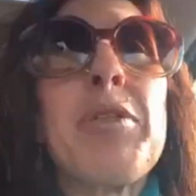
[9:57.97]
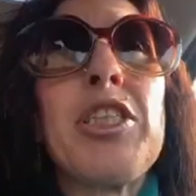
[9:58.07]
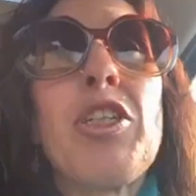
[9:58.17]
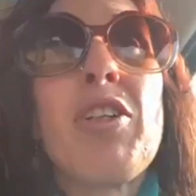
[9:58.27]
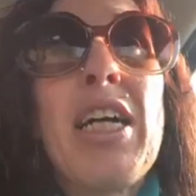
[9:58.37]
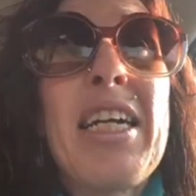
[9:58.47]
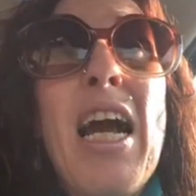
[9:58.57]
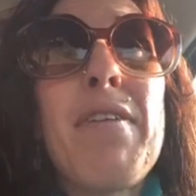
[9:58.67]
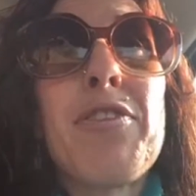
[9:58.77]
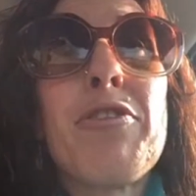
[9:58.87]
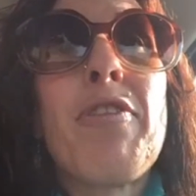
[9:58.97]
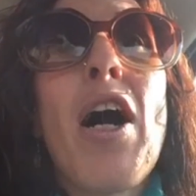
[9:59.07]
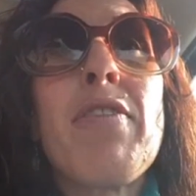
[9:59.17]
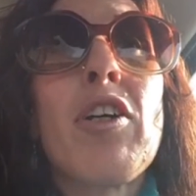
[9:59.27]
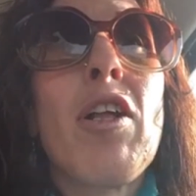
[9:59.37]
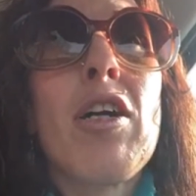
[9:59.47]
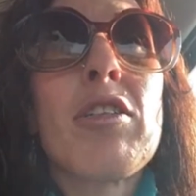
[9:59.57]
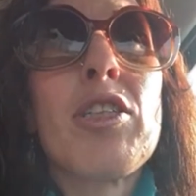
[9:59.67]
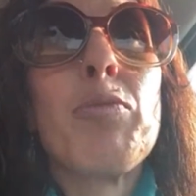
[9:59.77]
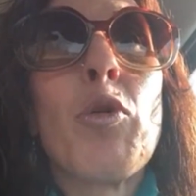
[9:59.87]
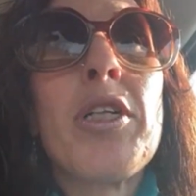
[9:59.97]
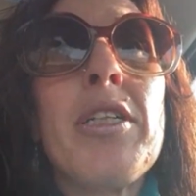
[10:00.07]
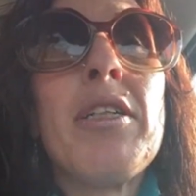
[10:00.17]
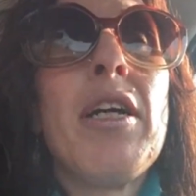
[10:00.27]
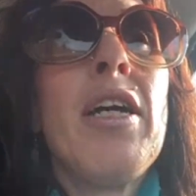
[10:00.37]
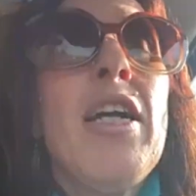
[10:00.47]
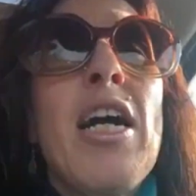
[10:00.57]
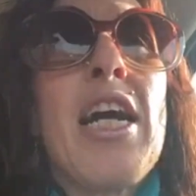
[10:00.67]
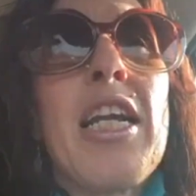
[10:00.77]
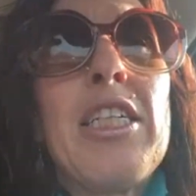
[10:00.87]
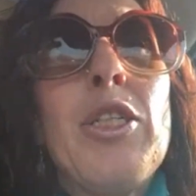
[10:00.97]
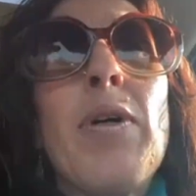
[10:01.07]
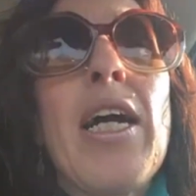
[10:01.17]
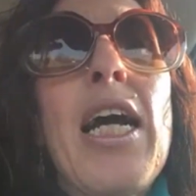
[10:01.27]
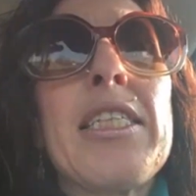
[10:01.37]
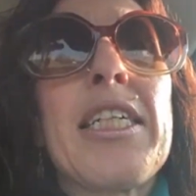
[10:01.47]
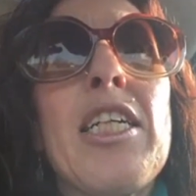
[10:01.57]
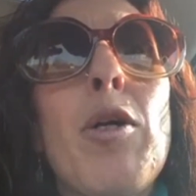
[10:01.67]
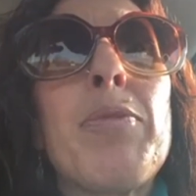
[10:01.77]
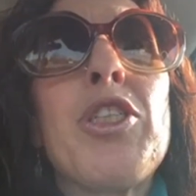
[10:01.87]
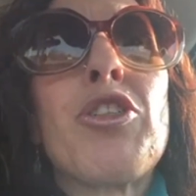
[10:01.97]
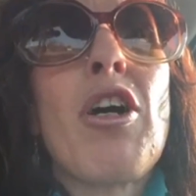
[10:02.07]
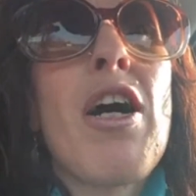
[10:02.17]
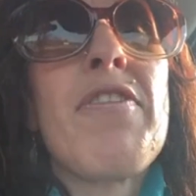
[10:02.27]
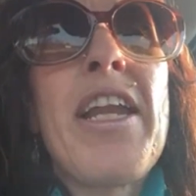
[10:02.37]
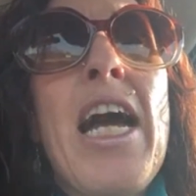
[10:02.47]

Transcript: until like after 5 o'clock this morning, and I knew I had to get up and drive an